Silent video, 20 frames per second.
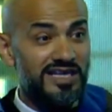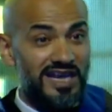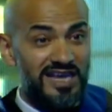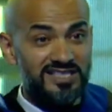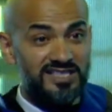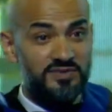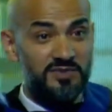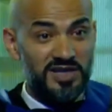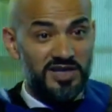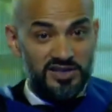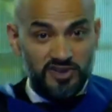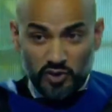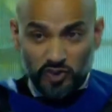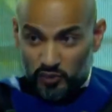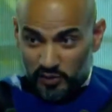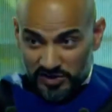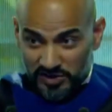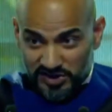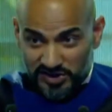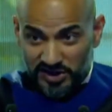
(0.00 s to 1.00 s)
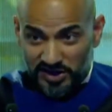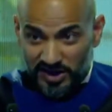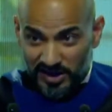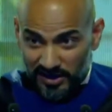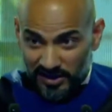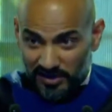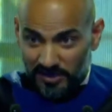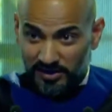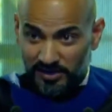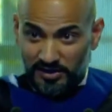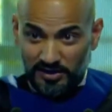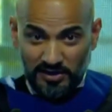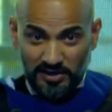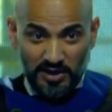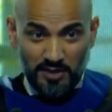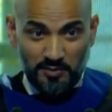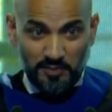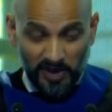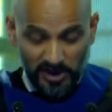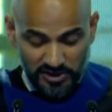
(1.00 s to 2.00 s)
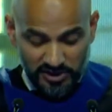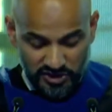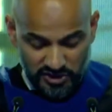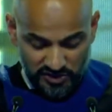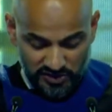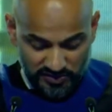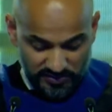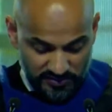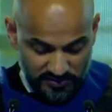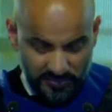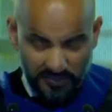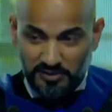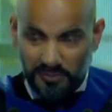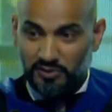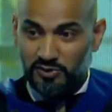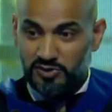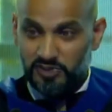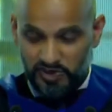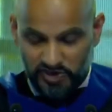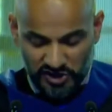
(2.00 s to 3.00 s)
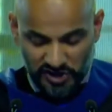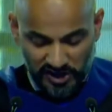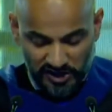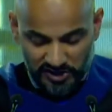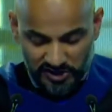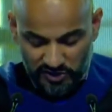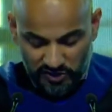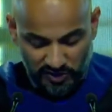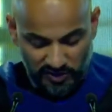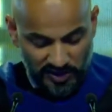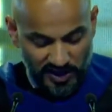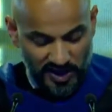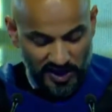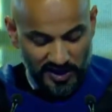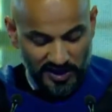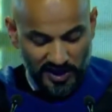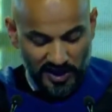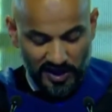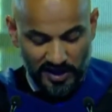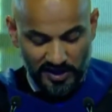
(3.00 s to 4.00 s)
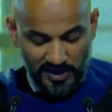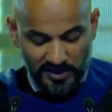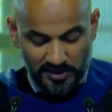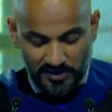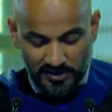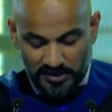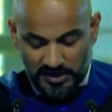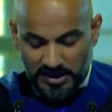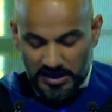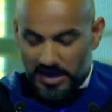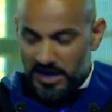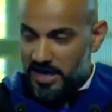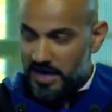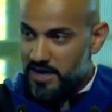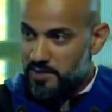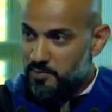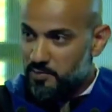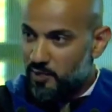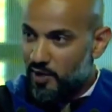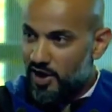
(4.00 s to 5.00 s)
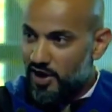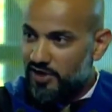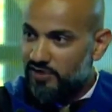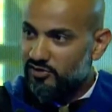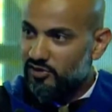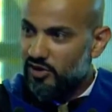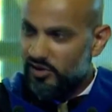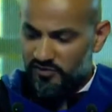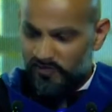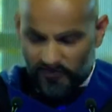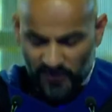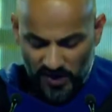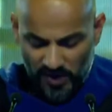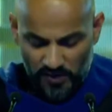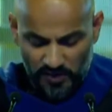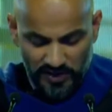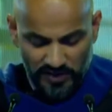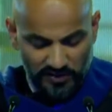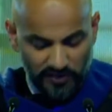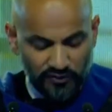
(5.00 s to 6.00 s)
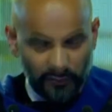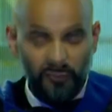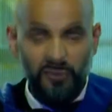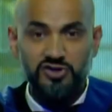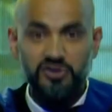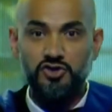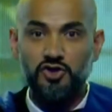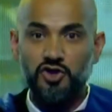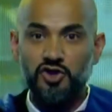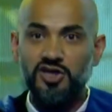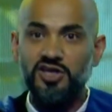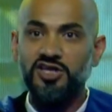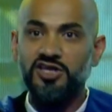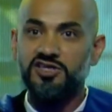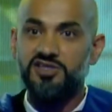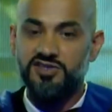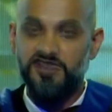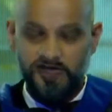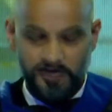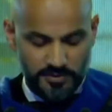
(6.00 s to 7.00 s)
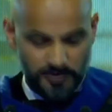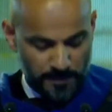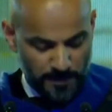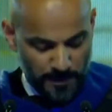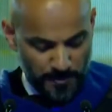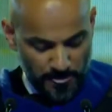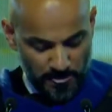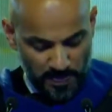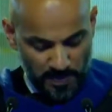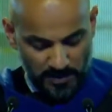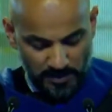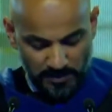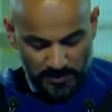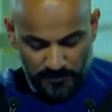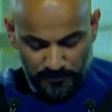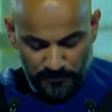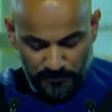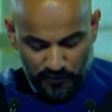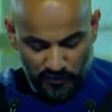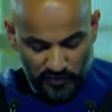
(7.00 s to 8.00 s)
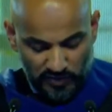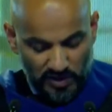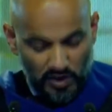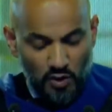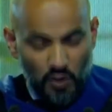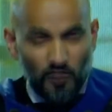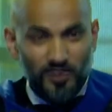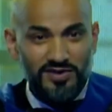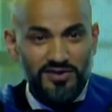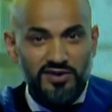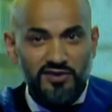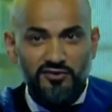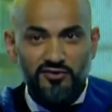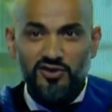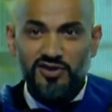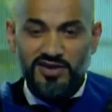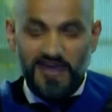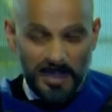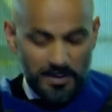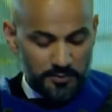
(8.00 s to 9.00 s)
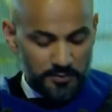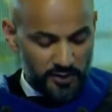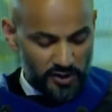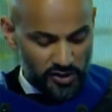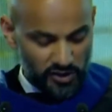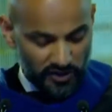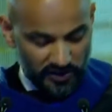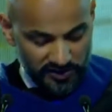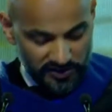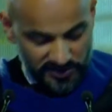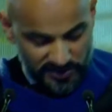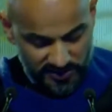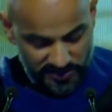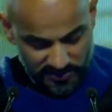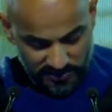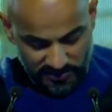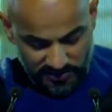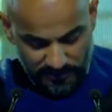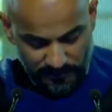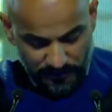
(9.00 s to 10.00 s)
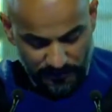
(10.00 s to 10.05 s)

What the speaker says: classmates who were sitting amongst those chairs today and I embarked on very different journeys with different ambitions,